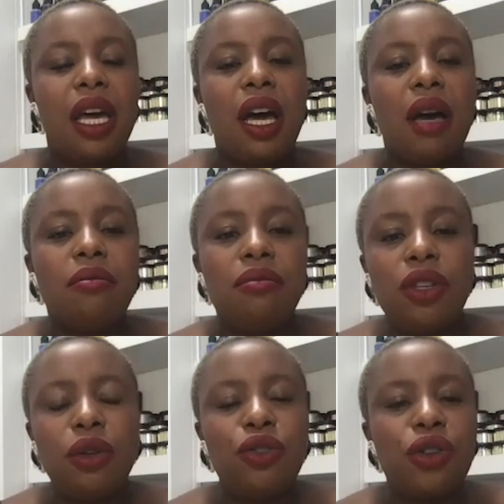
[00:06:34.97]
um, you
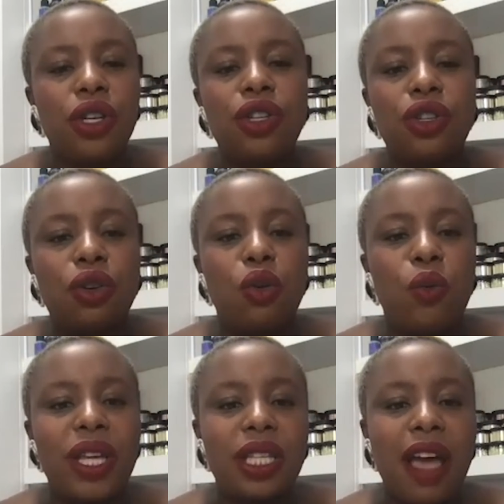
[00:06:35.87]
know, traditional
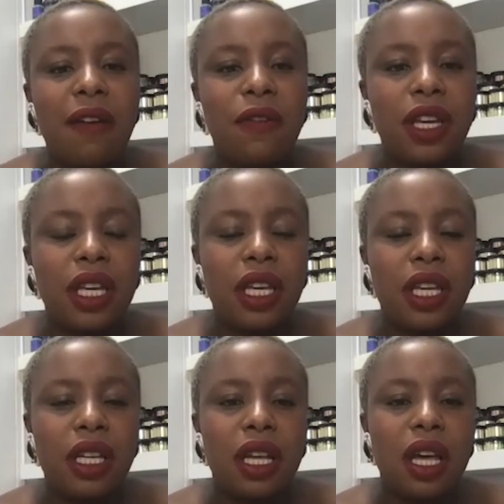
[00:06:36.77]
West
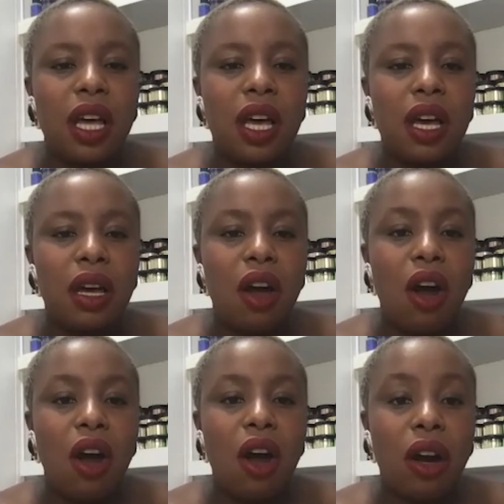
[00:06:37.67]
African uh,
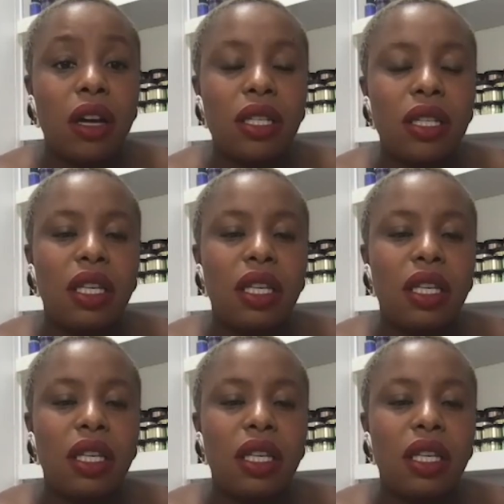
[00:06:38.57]
art,